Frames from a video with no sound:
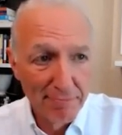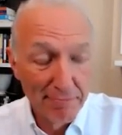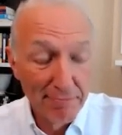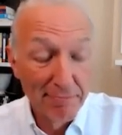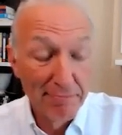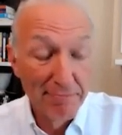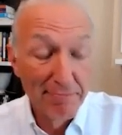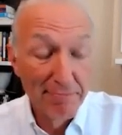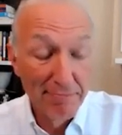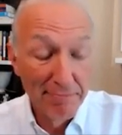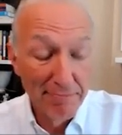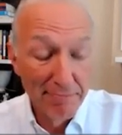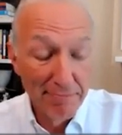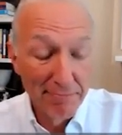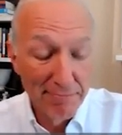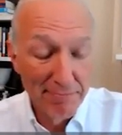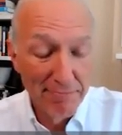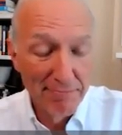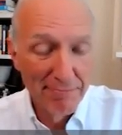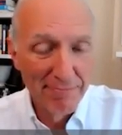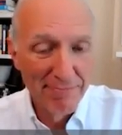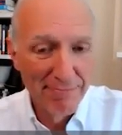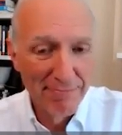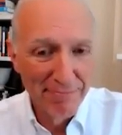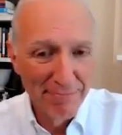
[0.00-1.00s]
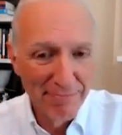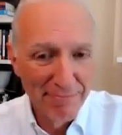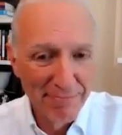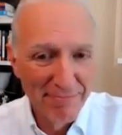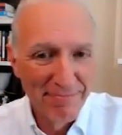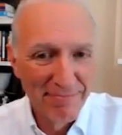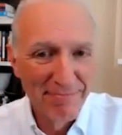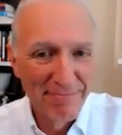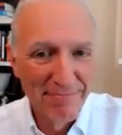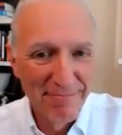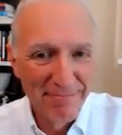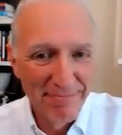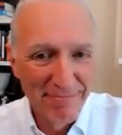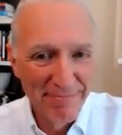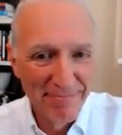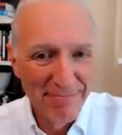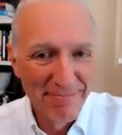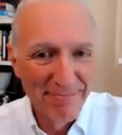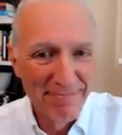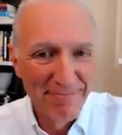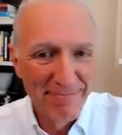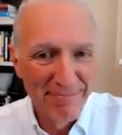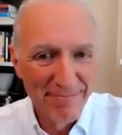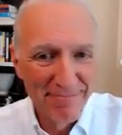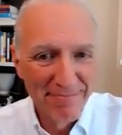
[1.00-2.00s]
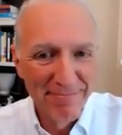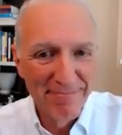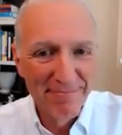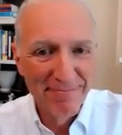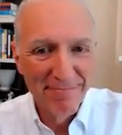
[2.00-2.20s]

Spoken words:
No words are spoken by the person on screen.